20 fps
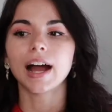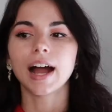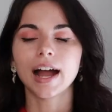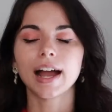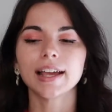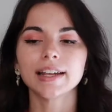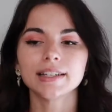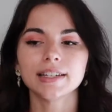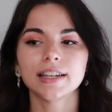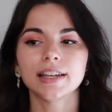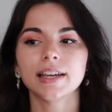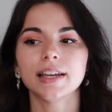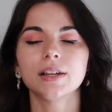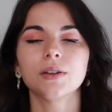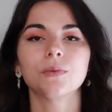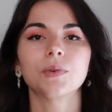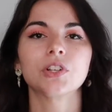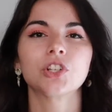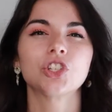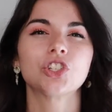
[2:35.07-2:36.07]
I
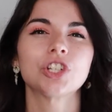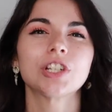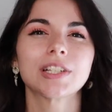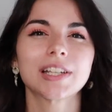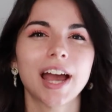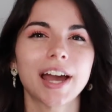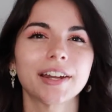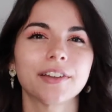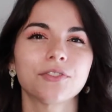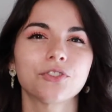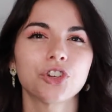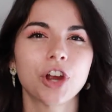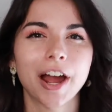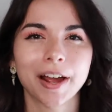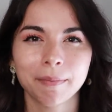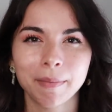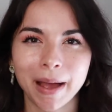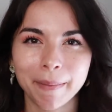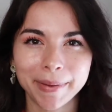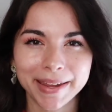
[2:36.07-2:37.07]
did was just kind of
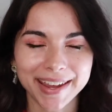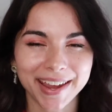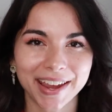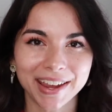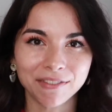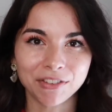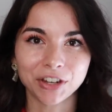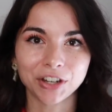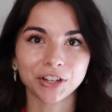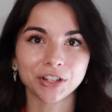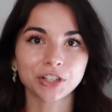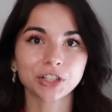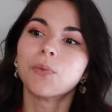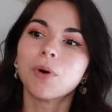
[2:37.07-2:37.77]
track my behaviors.